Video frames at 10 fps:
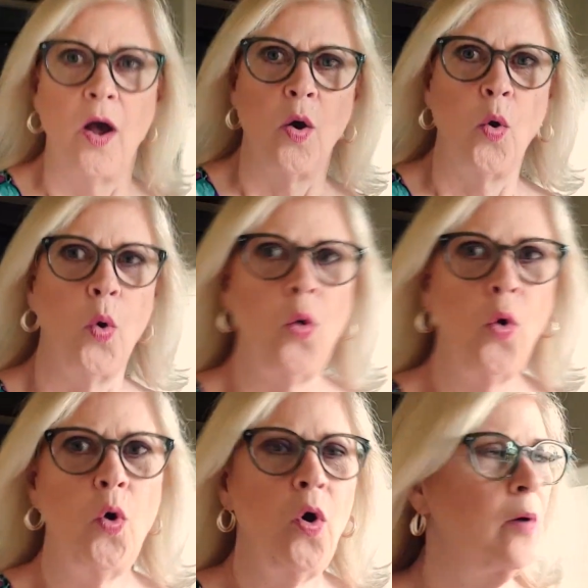
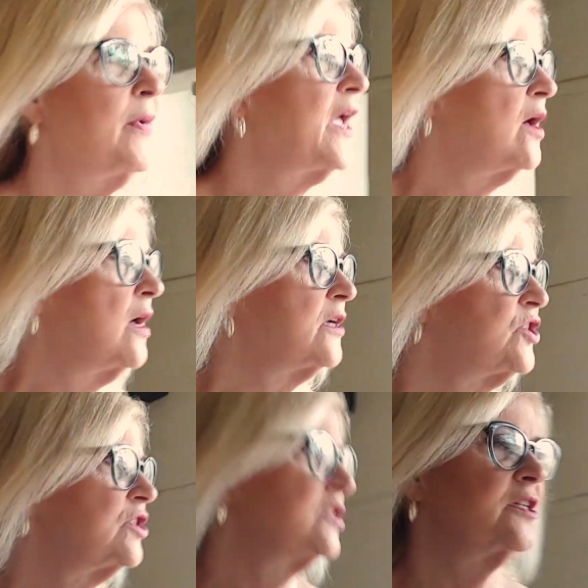Oh my
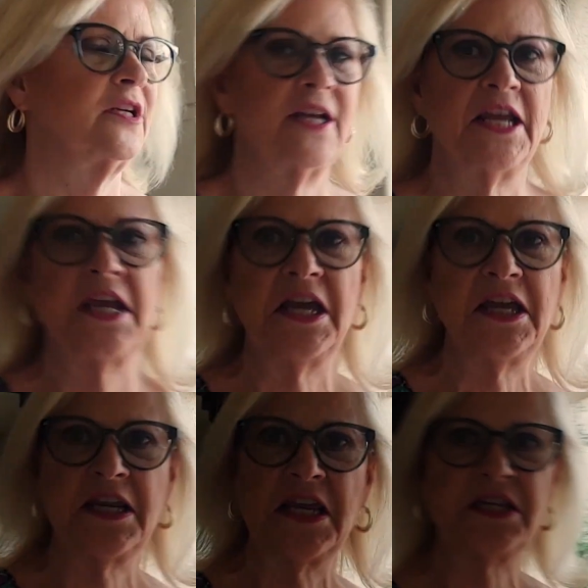gosh.
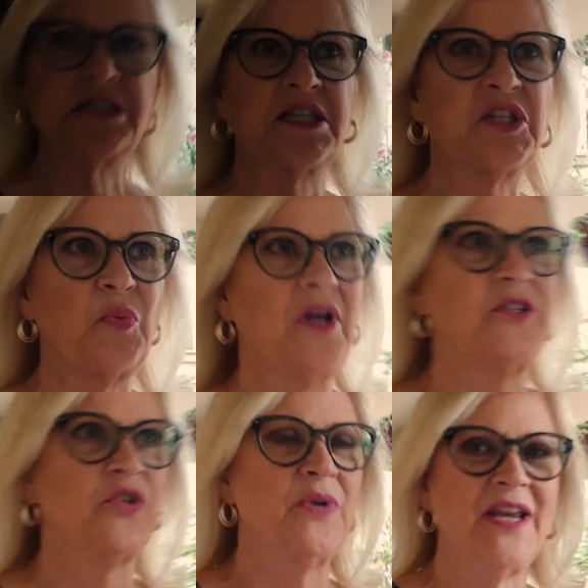It is
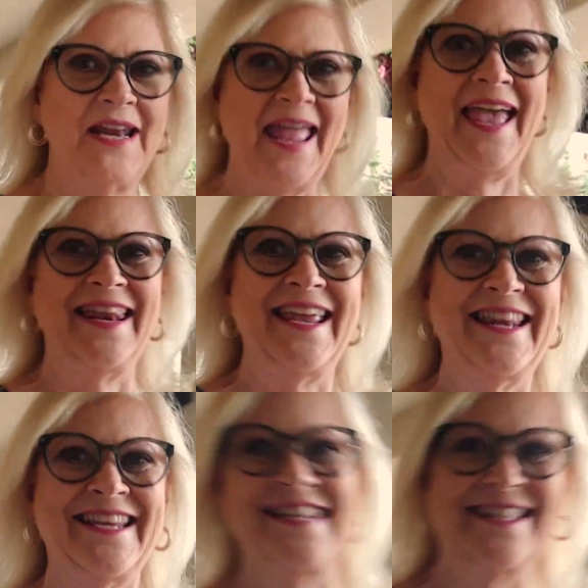sweltering and it
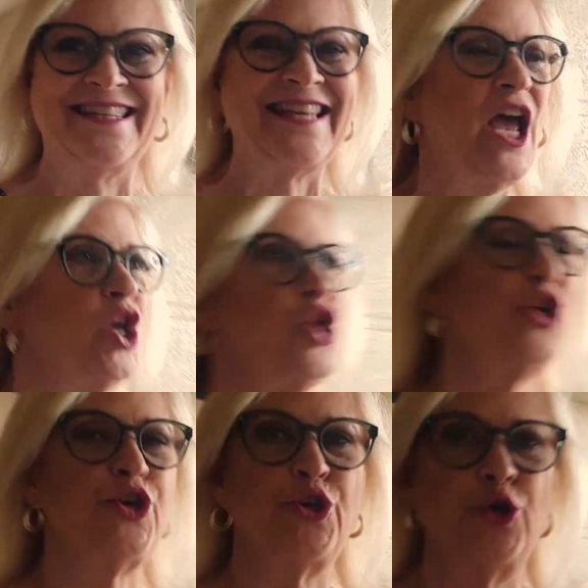is
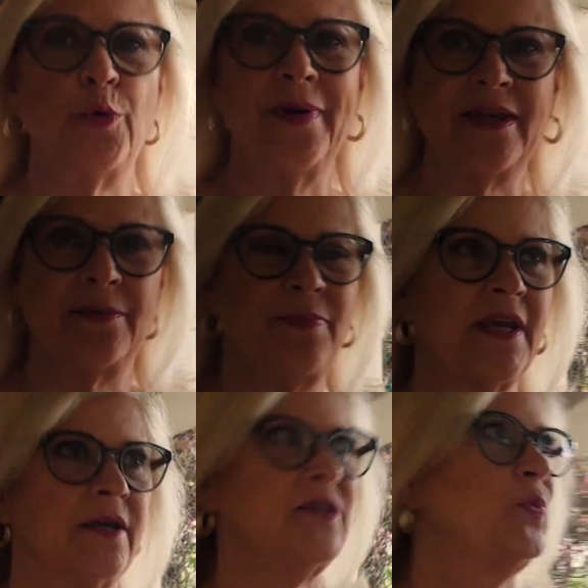humid
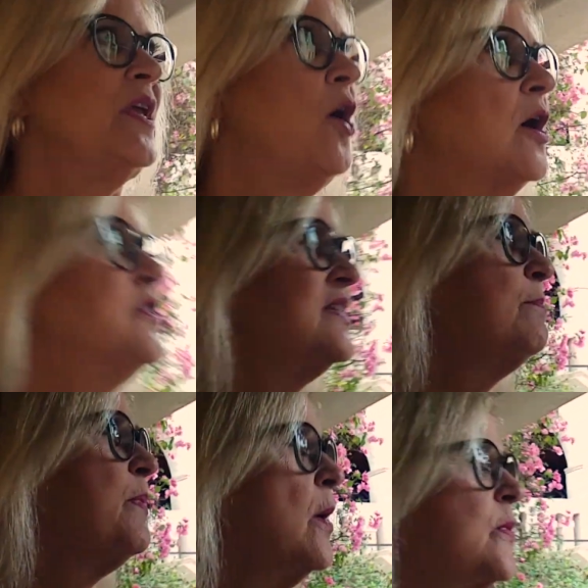because we are
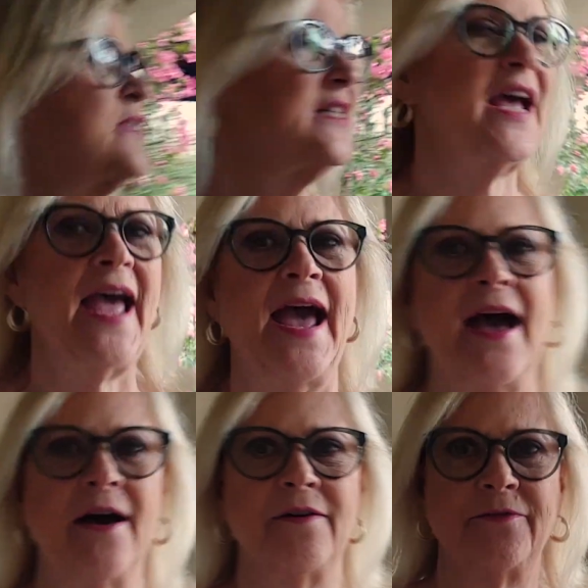supposed to
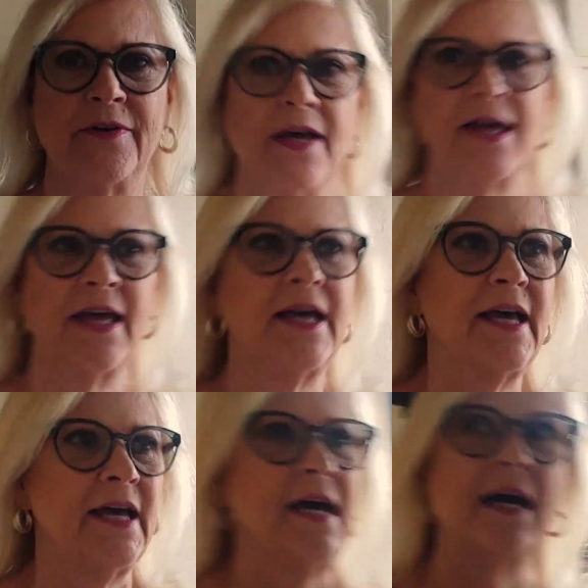have
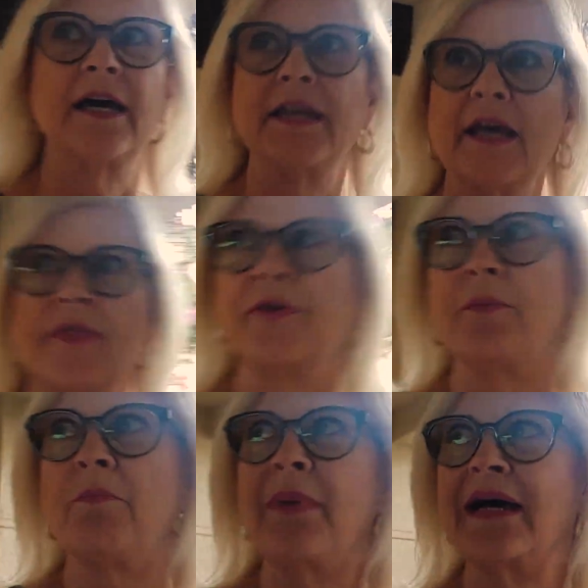another
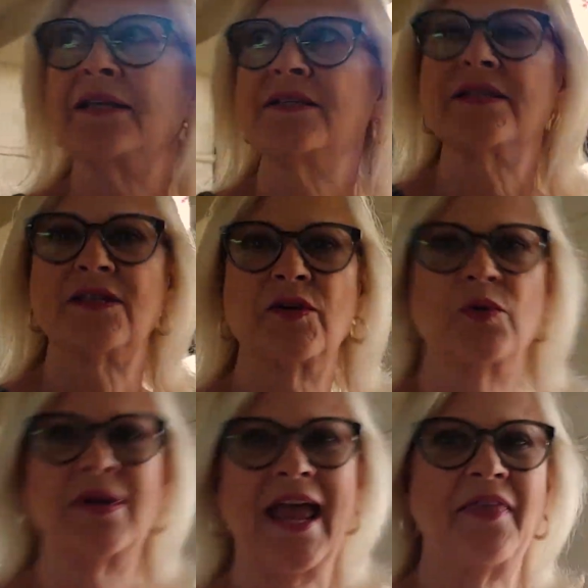
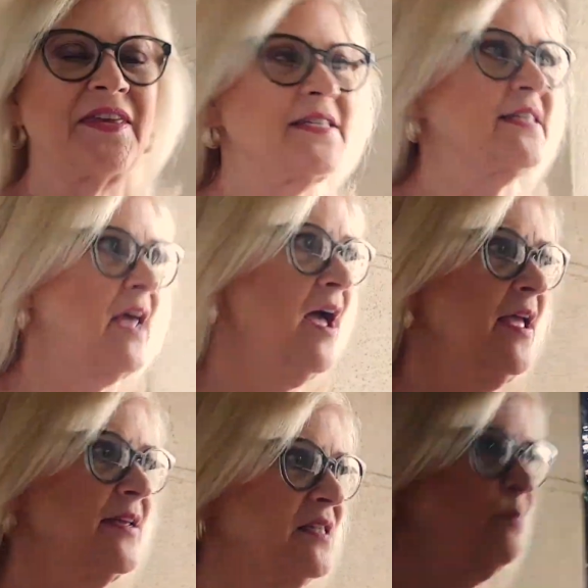monsoon and the sky is